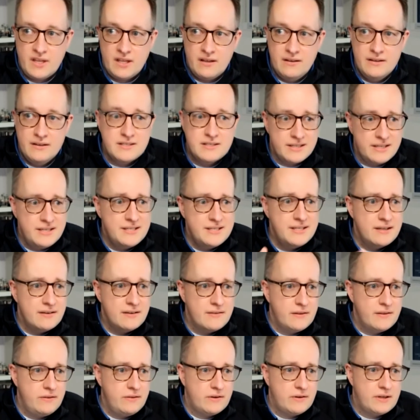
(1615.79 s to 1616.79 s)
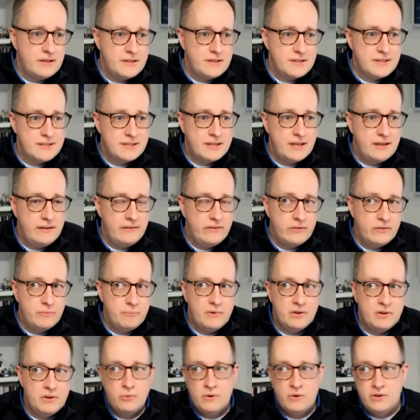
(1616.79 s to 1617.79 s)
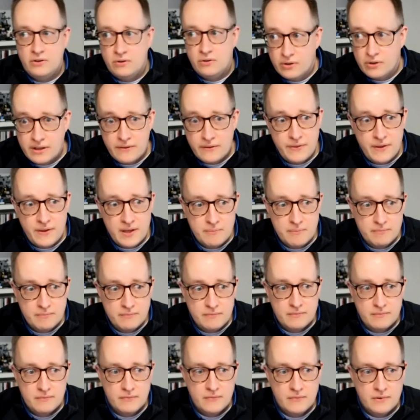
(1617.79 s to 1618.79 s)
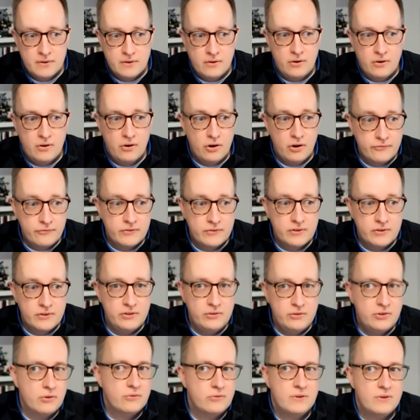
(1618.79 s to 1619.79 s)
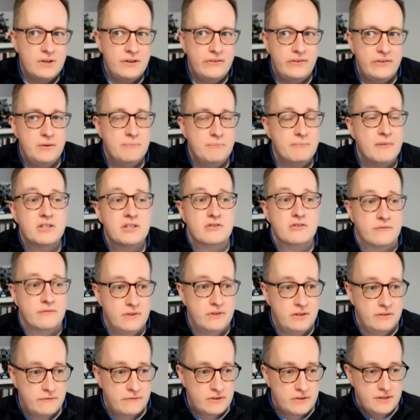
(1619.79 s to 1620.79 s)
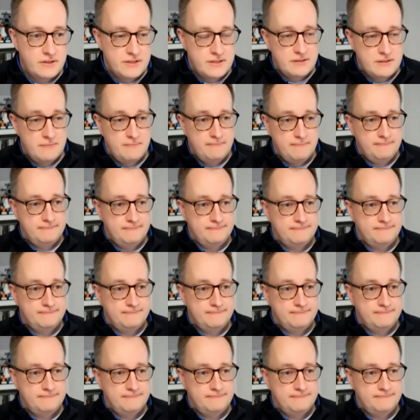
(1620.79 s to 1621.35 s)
It's easier in the United States, but when you look at them, often you don't really see much of a difference.